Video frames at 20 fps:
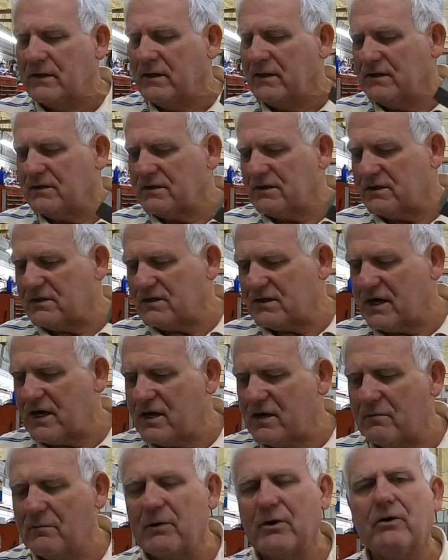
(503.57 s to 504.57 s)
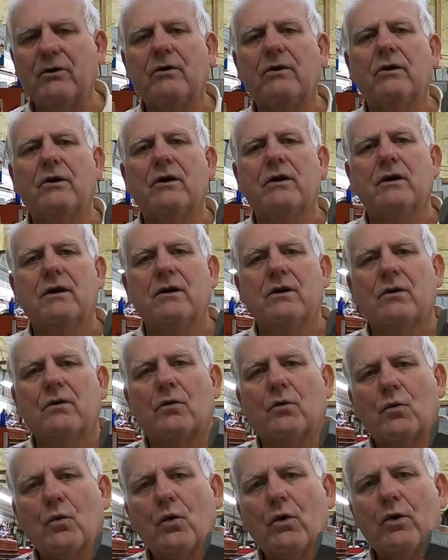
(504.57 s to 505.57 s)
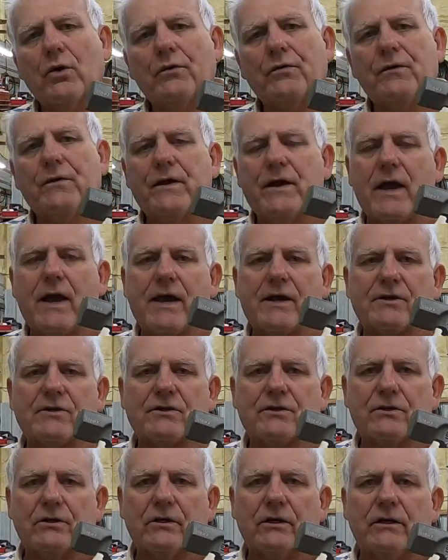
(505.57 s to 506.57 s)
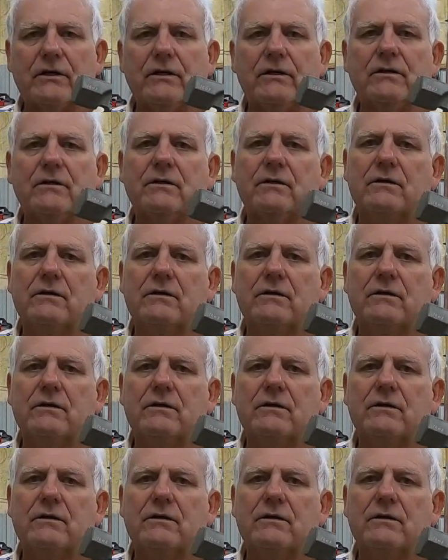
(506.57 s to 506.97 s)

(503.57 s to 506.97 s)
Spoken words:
Is this hammer worth the extra?